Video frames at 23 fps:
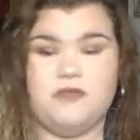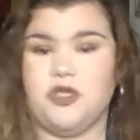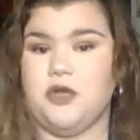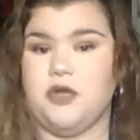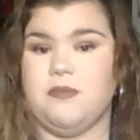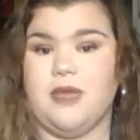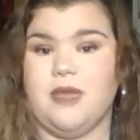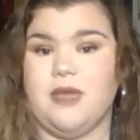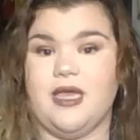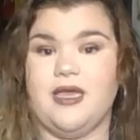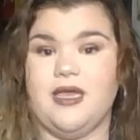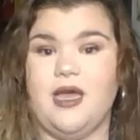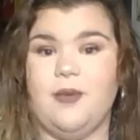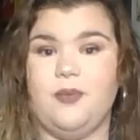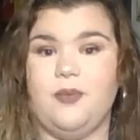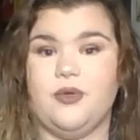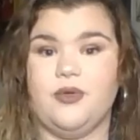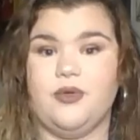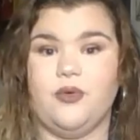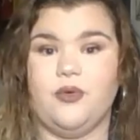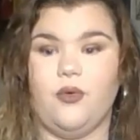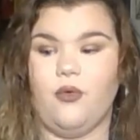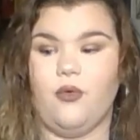your makeup
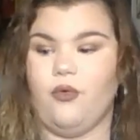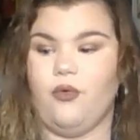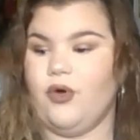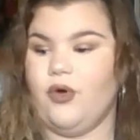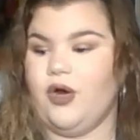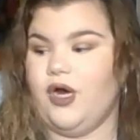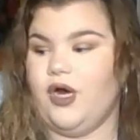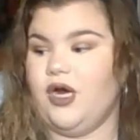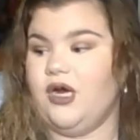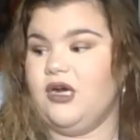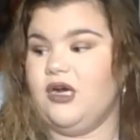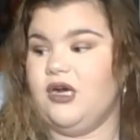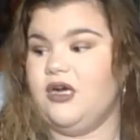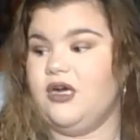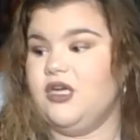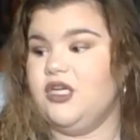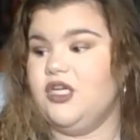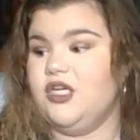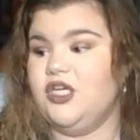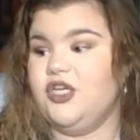or